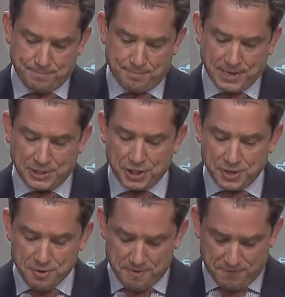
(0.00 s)
by
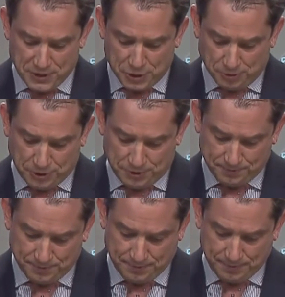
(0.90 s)
senior officials.
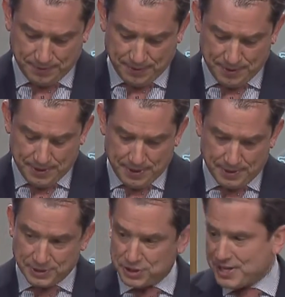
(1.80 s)

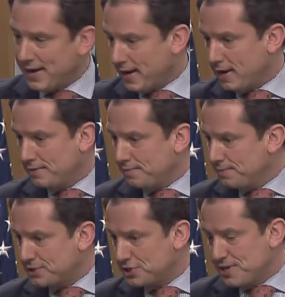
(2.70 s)
This is not
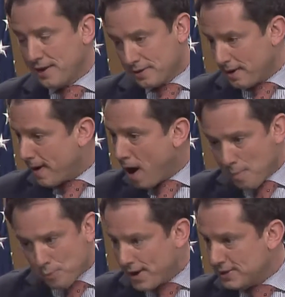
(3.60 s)

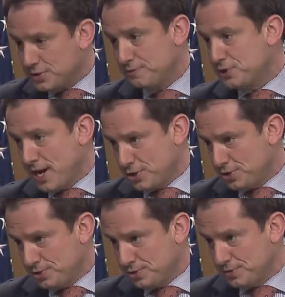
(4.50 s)
comprehensive
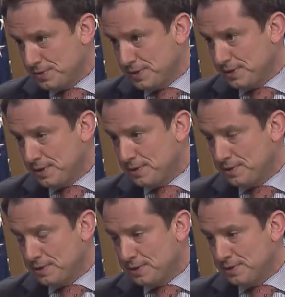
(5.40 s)
sanctions.
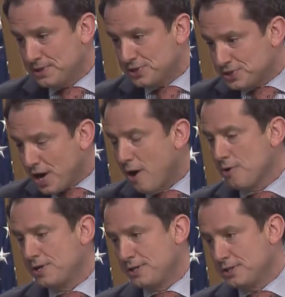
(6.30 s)
This is
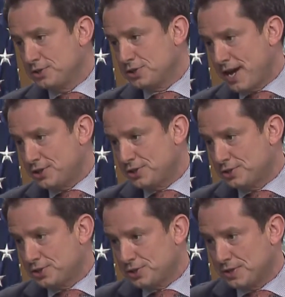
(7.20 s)
targeted
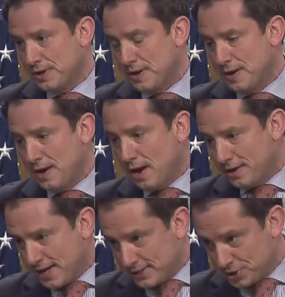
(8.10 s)
sanctions
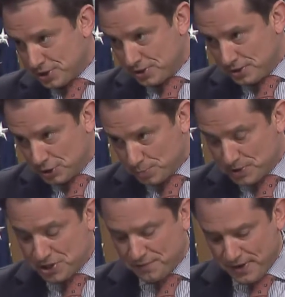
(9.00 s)
against
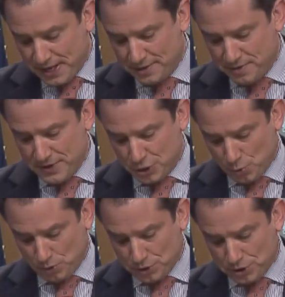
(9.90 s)
specific
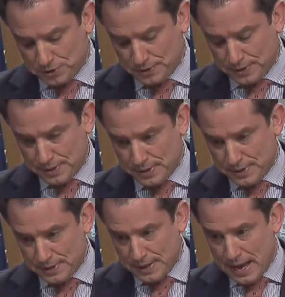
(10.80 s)
individuals.
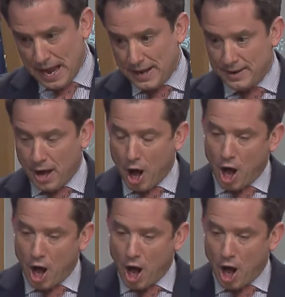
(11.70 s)
And